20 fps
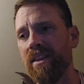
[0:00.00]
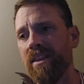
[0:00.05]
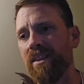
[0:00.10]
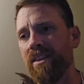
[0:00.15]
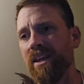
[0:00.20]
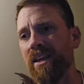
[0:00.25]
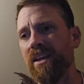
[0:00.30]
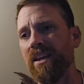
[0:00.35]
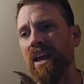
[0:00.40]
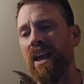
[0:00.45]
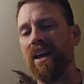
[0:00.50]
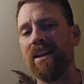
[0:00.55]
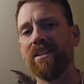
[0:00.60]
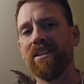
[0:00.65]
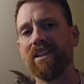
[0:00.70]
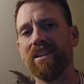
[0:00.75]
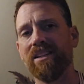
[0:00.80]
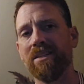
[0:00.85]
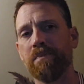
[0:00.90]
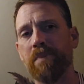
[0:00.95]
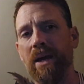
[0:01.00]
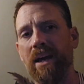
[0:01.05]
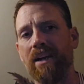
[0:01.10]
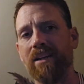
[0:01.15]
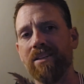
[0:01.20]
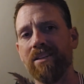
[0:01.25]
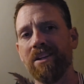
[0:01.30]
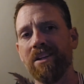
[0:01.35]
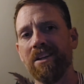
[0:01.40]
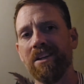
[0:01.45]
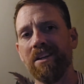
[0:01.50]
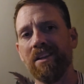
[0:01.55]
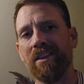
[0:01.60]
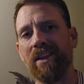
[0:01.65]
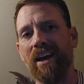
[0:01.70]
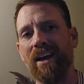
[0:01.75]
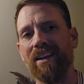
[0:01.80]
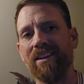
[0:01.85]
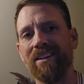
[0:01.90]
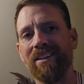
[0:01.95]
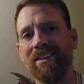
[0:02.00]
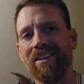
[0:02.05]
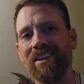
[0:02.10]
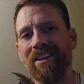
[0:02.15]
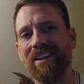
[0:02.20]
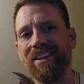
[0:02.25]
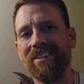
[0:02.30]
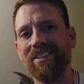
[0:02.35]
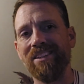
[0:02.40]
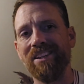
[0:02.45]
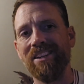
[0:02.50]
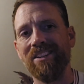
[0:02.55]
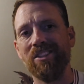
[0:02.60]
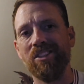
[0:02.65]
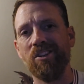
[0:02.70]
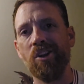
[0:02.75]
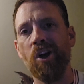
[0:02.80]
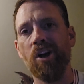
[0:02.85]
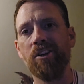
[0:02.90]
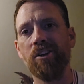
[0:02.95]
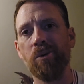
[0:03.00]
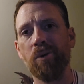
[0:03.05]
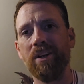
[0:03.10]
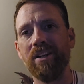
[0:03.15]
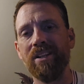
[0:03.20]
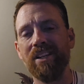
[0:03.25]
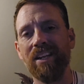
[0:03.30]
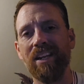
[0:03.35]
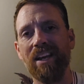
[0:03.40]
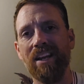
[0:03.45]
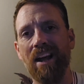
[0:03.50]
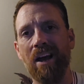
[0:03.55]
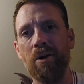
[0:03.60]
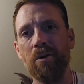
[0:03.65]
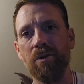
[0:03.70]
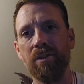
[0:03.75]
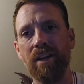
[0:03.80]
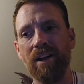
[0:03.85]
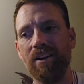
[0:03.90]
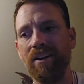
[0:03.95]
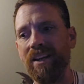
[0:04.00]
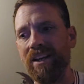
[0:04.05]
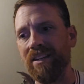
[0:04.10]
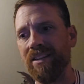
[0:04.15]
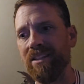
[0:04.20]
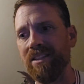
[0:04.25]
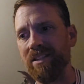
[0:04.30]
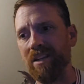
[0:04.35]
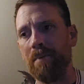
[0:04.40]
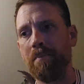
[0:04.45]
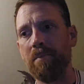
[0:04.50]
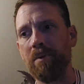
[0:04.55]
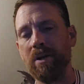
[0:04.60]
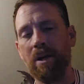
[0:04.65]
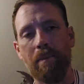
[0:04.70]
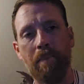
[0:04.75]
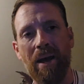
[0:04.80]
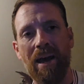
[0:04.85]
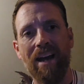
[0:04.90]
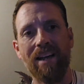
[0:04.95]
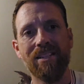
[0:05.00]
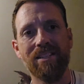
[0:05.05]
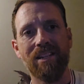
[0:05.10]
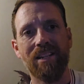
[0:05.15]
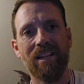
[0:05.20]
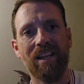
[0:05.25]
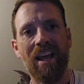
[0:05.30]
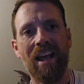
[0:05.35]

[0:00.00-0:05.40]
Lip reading: they can't expect that it's not going to get out there in some capacity.